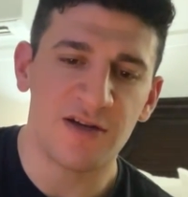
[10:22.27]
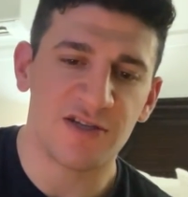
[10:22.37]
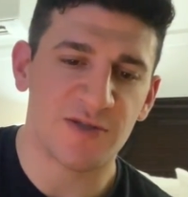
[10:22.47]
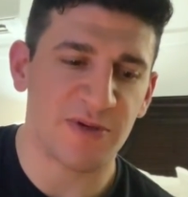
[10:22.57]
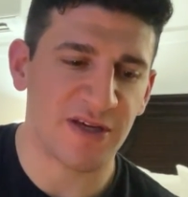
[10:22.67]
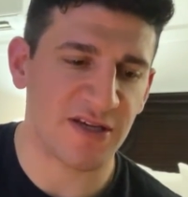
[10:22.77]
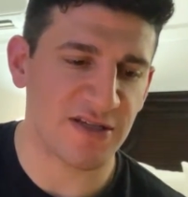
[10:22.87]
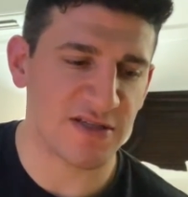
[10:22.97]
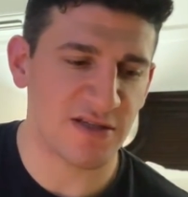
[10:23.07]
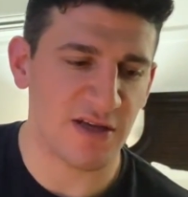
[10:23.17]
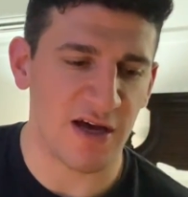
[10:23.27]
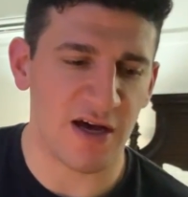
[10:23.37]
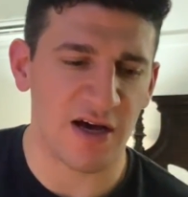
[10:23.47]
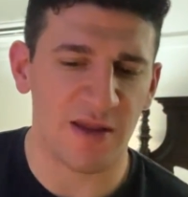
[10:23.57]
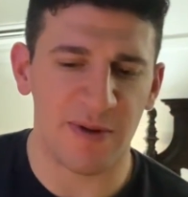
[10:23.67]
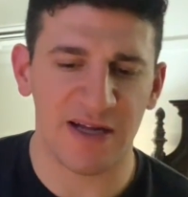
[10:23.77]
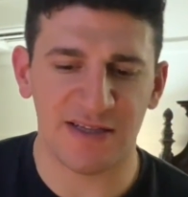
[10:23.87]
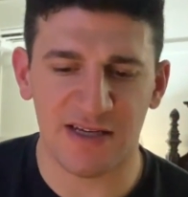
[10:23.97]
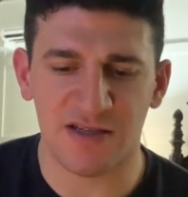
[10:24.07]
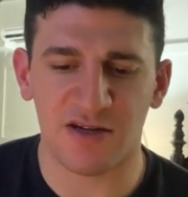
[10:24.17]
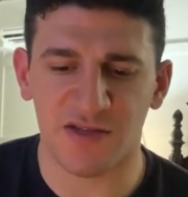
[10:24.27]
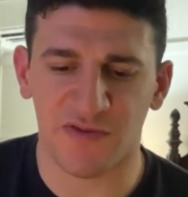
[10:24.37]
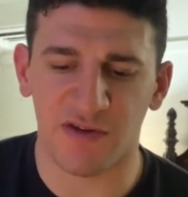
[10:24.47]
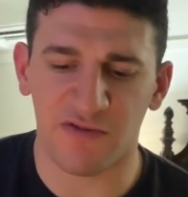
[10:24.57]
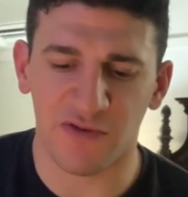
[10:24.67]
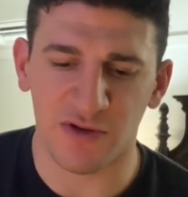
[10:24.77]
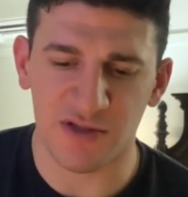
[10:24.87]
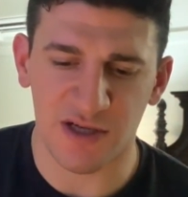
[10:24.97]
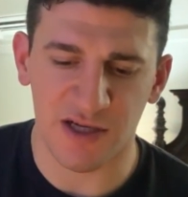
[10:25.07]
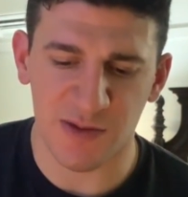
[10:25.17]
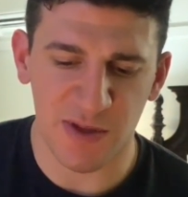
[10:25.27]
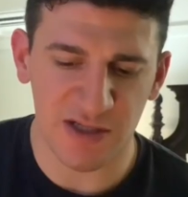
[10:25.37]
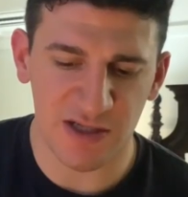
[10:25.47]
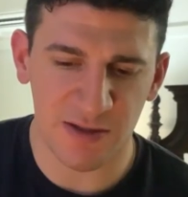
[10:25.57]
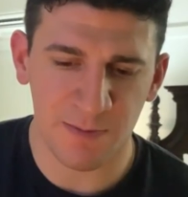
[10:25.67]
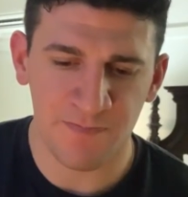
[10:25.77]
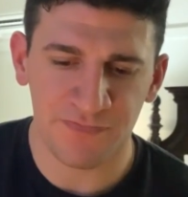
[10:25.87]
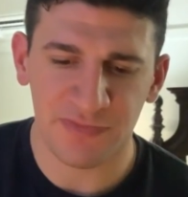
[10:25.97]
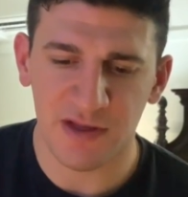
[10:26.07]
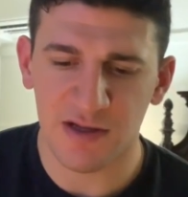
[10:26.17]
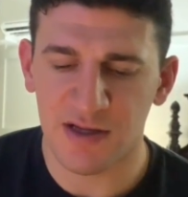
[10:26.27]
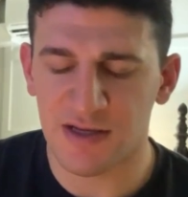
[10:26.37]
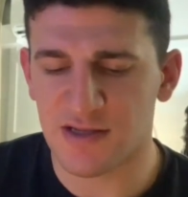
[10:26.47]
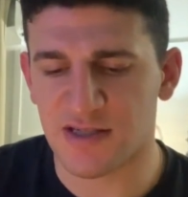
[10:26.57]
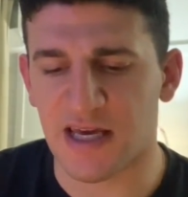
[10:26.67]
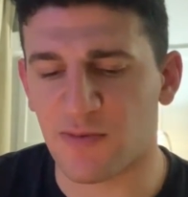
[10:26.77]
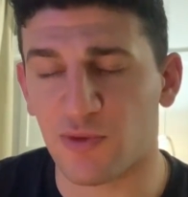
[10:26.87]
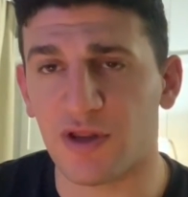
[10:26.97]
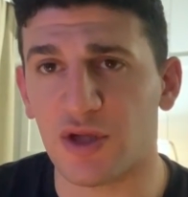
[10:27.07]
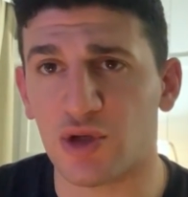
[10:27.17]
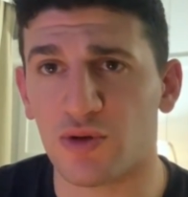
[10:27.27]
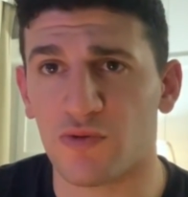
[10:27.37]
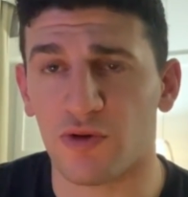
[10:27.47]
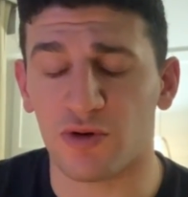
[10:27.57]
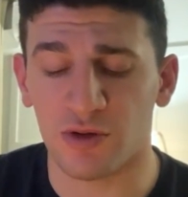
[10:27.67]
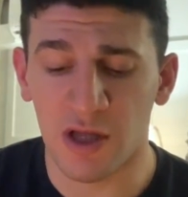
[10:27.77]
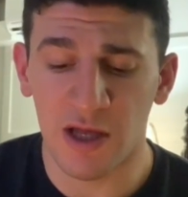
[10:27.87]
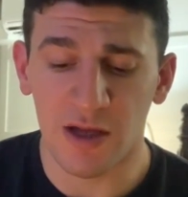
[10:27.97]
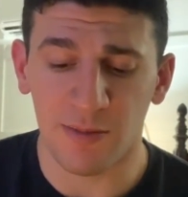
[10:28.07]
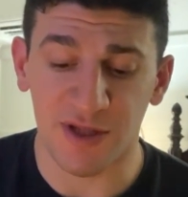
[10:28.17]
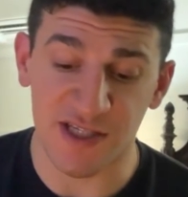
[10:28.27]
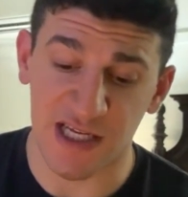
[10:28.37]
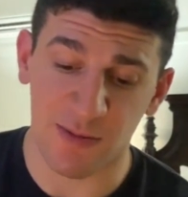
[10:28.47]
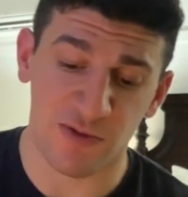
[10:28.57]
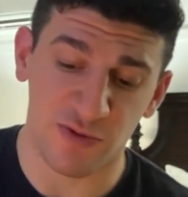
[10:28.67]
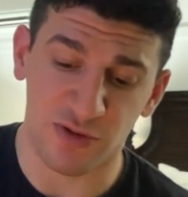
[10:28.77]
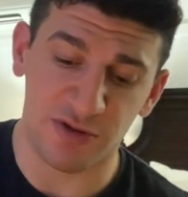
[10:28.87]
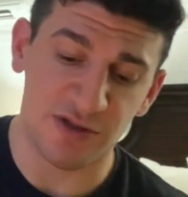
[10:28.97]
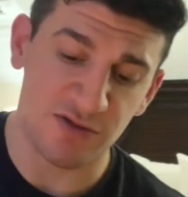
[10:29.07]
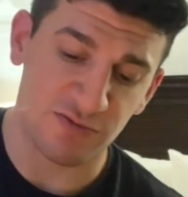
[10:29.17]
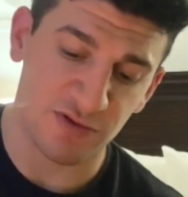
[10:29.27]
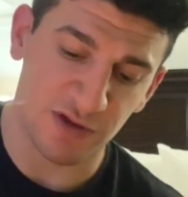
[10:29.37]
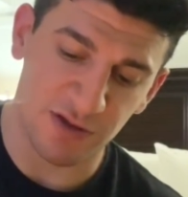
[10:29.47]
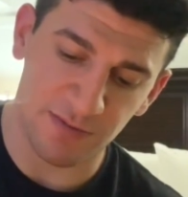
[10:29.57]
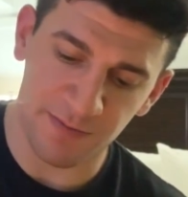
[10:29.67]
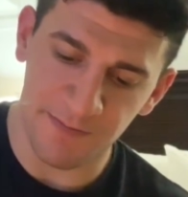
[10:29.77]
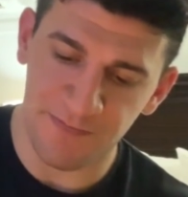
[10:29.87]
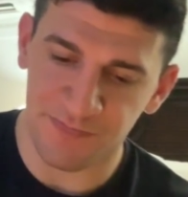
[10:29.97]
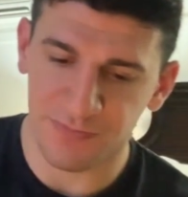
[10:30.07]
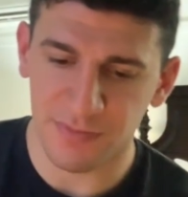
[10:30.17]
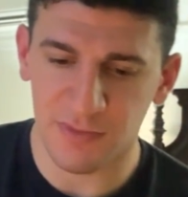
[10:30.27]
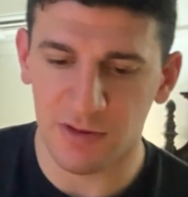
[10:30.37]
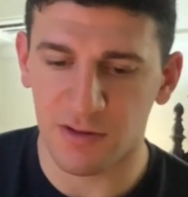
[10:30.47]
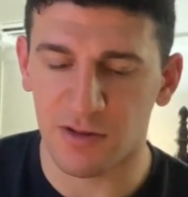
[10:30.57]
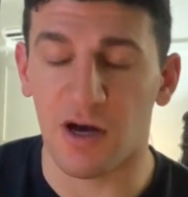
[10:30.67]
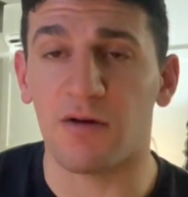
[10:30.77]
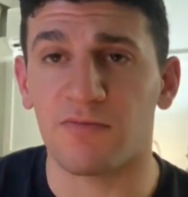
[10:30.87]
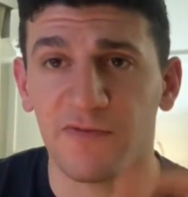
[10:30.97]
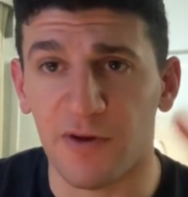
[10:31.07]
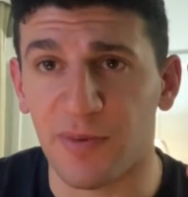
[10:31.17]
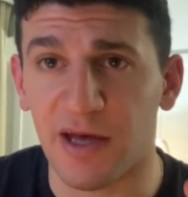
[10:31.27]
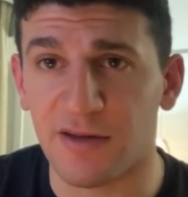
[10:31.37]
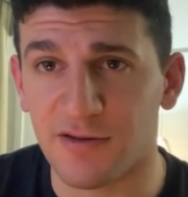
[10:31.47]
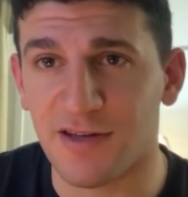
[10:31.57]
just because uh, the pad thai is not as flavorful as I expected. Same with the tuna roll, but the salmon roll is really good. Oh, flip that.